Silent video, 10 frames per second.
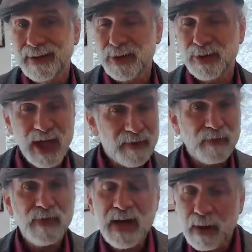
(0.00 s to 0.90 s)
so instead of
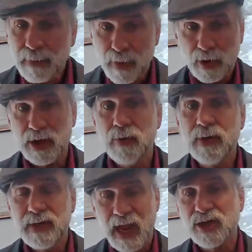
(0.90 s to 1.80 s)
reading a book you
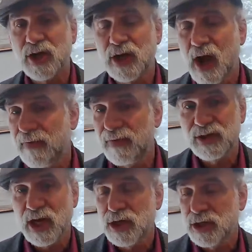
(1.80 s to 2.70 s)
engage in a
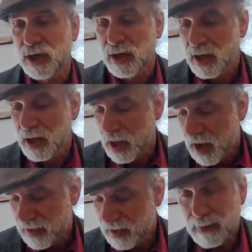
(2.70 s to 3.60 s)
conversation
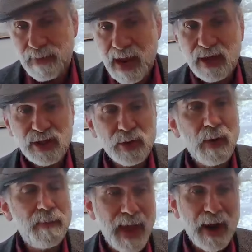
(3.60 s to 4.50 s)
i think it makes you
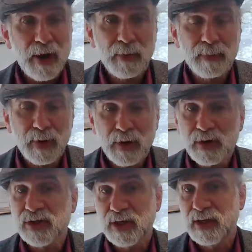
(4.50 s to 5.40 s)
a better
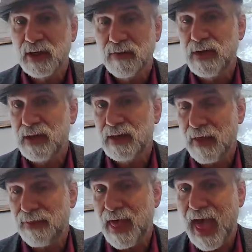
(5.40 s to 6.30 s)
person if we can
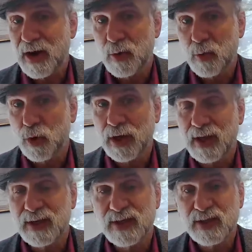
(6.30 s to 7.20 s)
get that
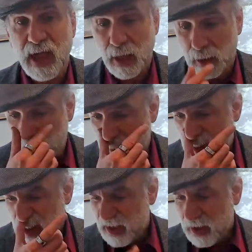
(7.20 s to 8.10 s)
working at scale
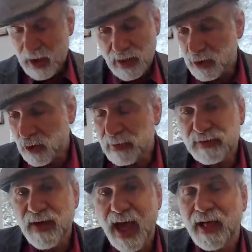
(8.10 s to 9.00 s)
the enormous
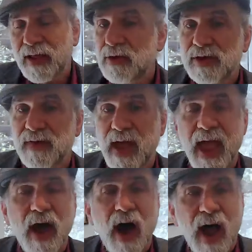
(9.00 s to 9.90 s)
values of
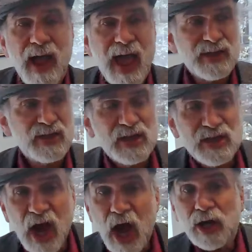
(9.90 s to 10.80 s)
AI as a
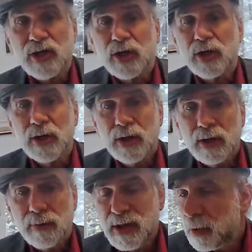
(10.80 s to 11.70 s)
doctor.
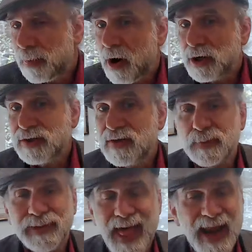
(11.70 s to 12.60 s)
I mean, there are parts of this
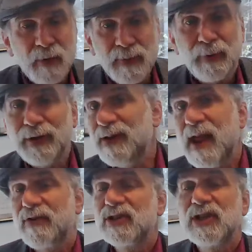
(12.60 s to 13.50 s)
planet where people
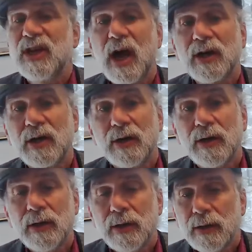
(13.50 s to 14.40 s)
never see a doctor
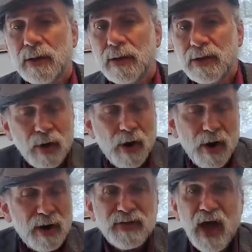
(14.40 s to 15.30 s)
because there
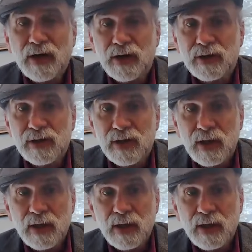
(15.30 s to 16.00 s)
aren't enough doctors.